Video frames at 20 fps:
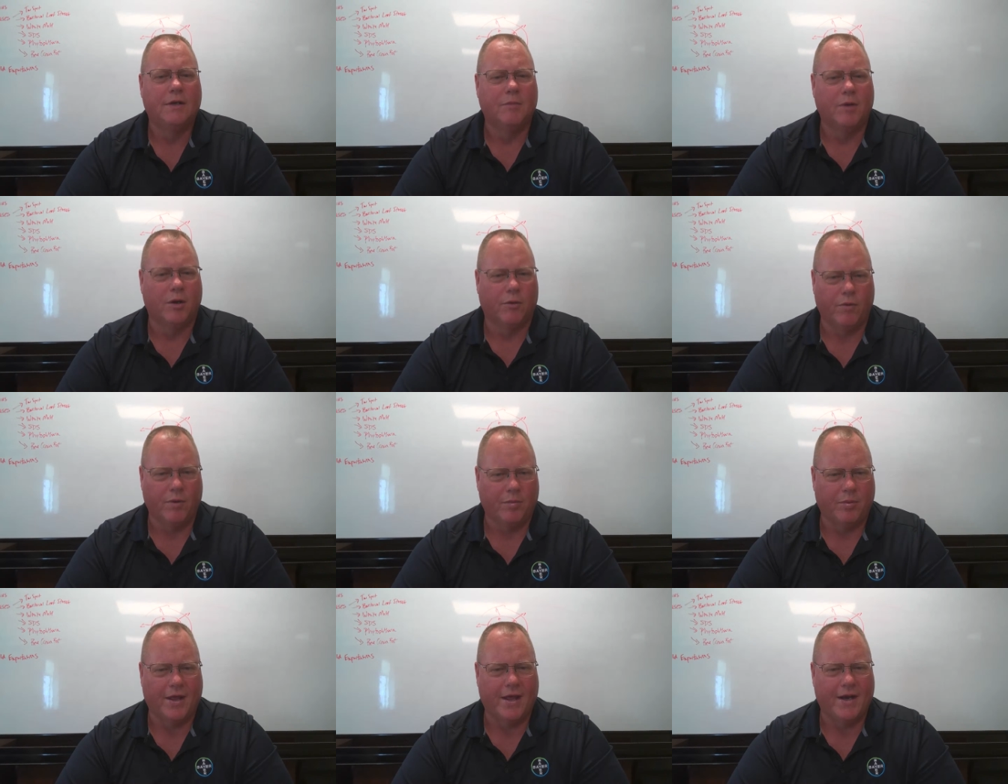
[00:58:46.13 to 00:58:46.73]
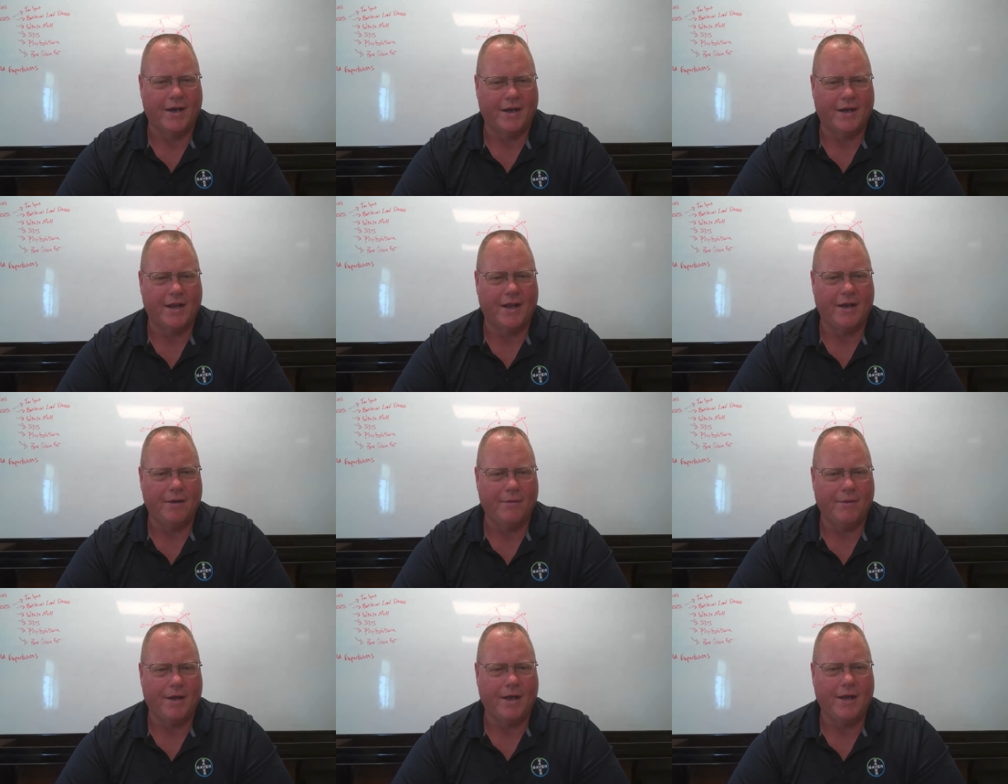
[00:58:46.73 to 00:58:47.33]
but we planted
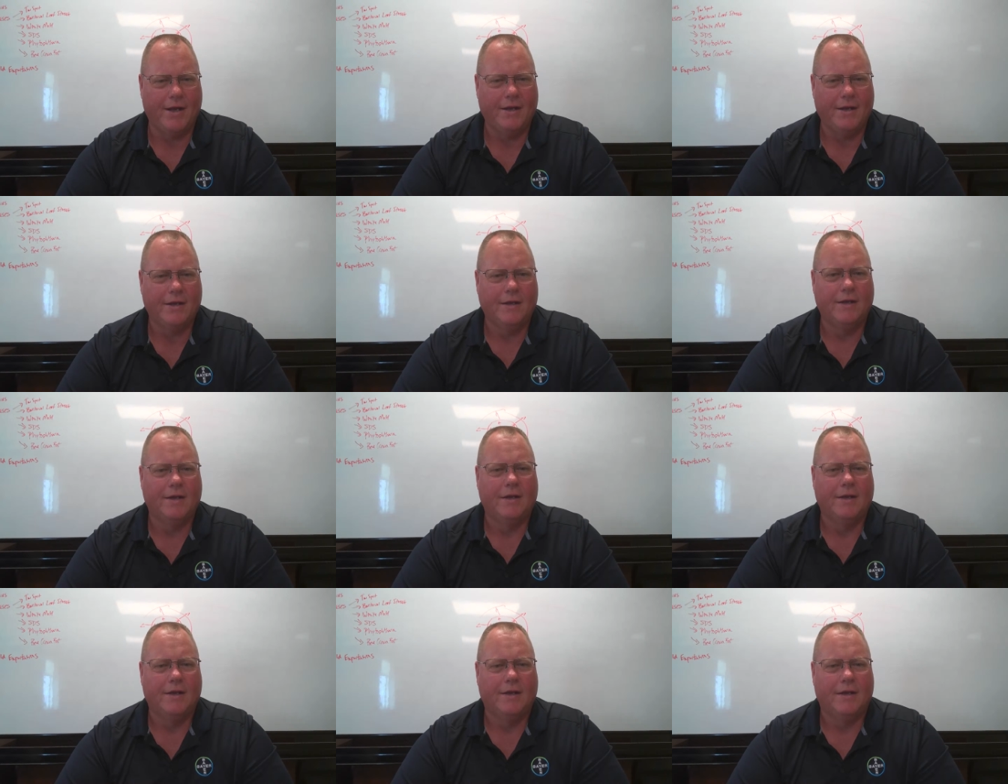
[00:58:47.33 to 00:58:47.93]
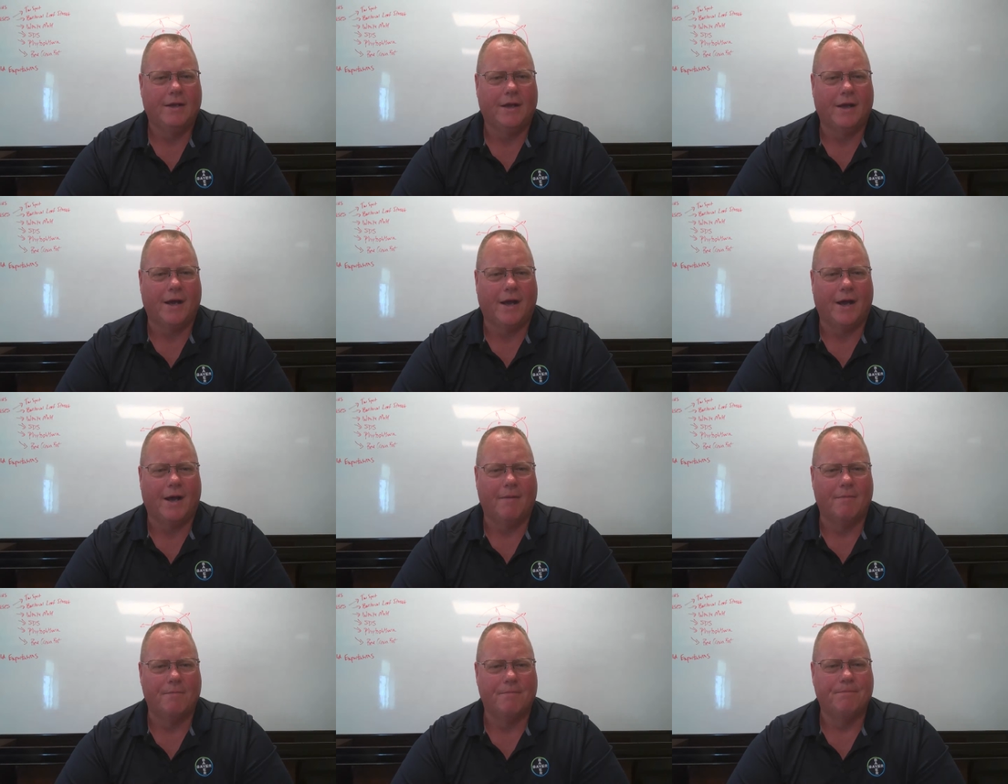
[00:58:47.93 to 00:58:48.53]
anyway.
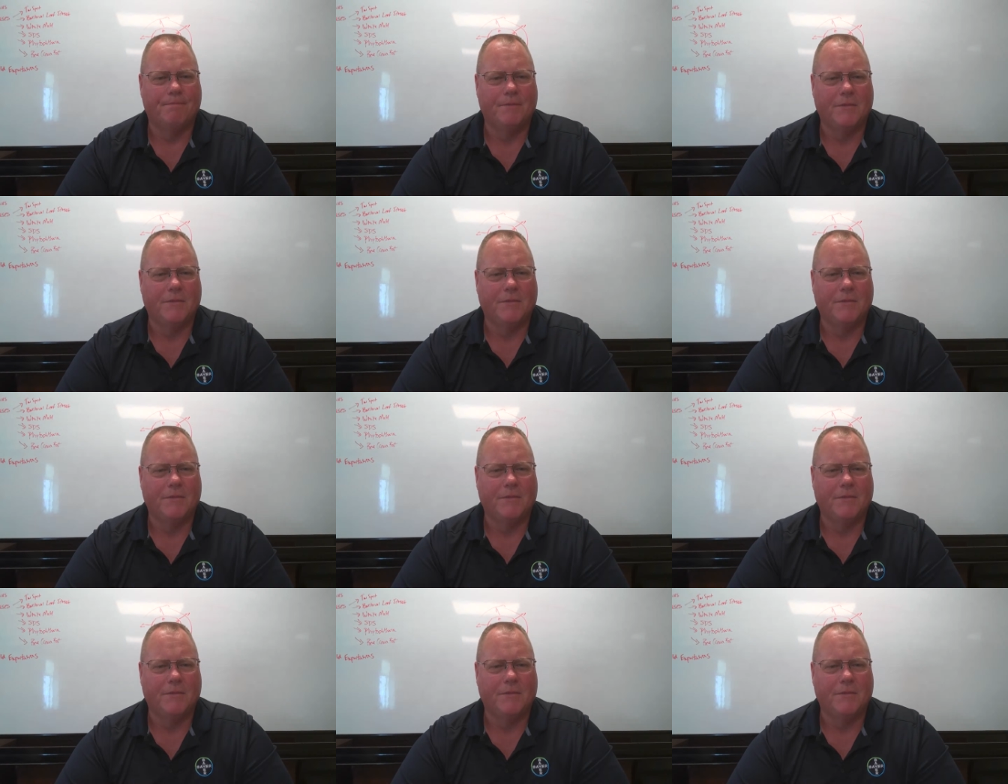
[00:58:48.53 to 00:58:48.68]
That